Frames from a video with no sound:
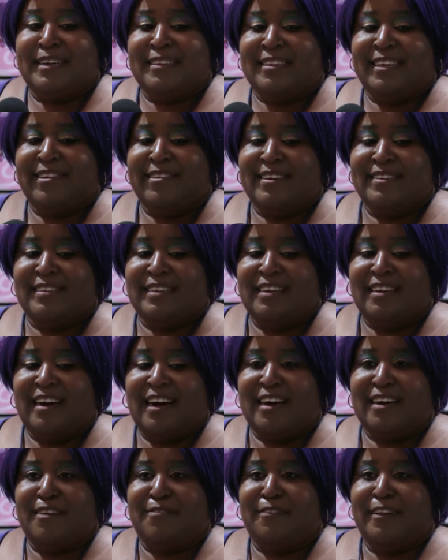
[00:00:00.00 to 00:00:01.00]
there is a
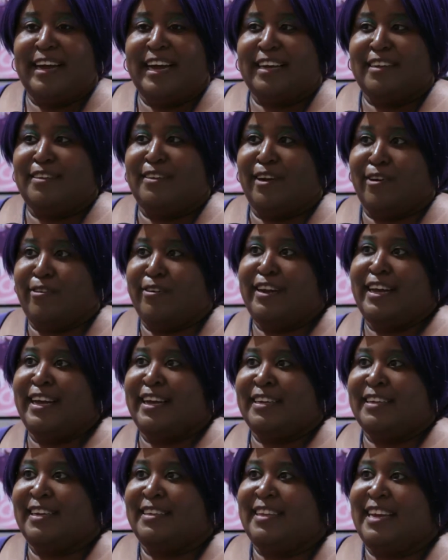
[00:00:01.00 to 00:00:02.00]
lot of like
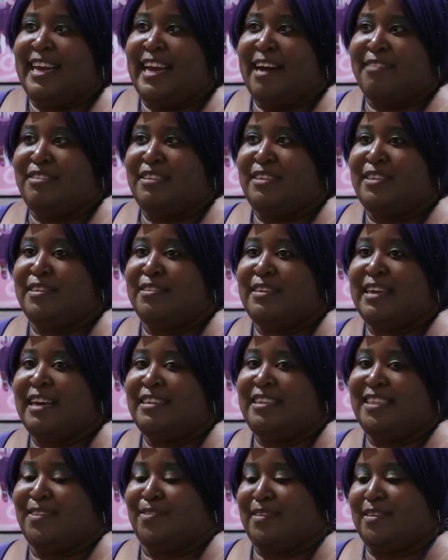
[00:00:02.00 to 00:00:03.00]
learning that they have to do, not
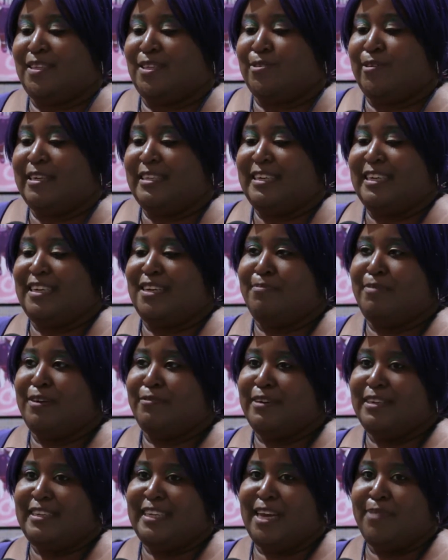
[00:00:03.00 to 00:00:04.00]
just with the storyteller,
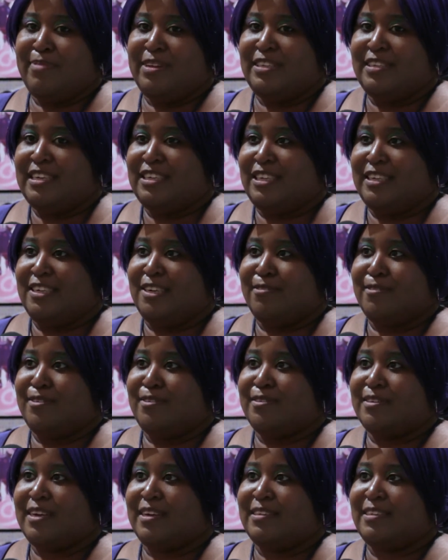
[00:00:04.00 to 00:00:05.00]
but with demons in
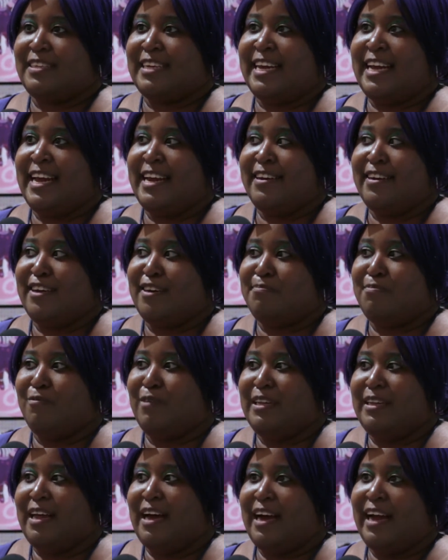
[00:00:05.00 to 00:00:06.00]
general, because they end up
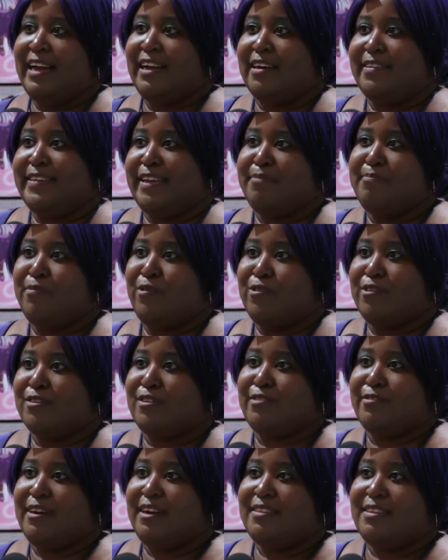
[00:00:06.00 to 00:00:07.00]
relying on them more
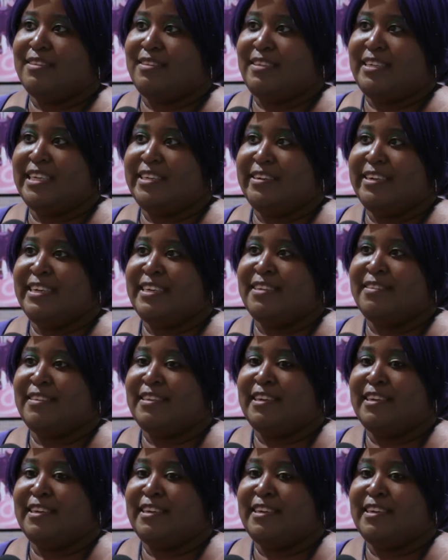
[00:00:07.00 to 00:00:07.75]
throughout the series.